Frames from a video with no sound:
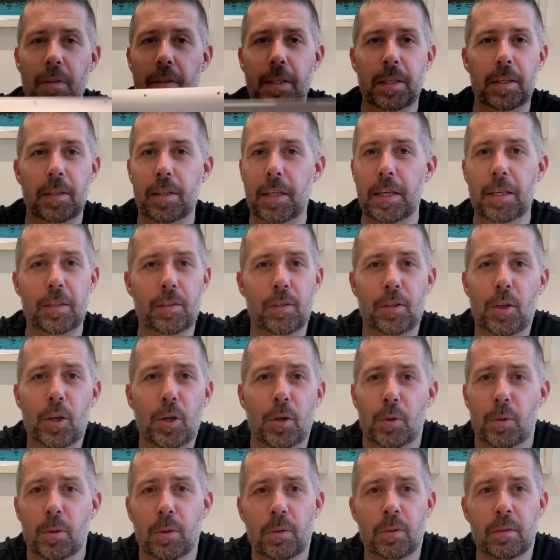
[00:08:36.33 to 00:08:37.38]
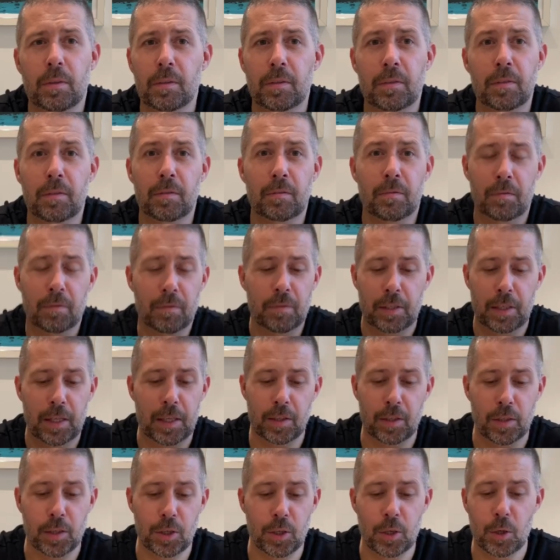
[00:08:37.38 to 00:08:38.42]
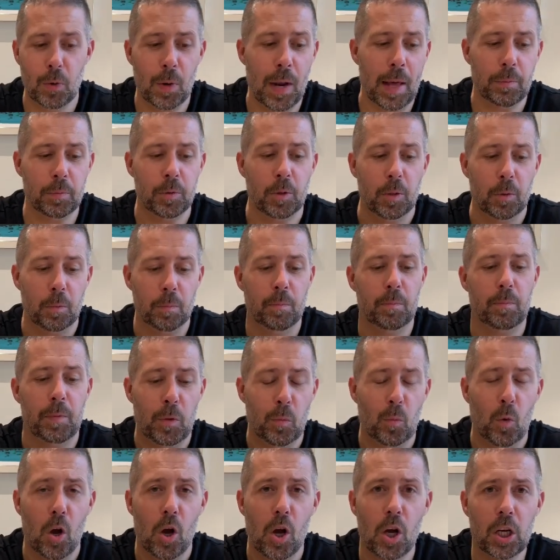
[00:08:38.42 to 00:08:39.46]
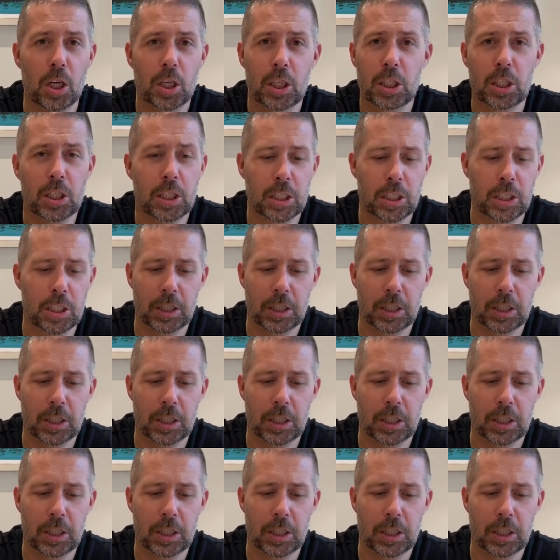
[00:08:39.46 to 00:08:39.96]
it's new. It's a new laptop. It works.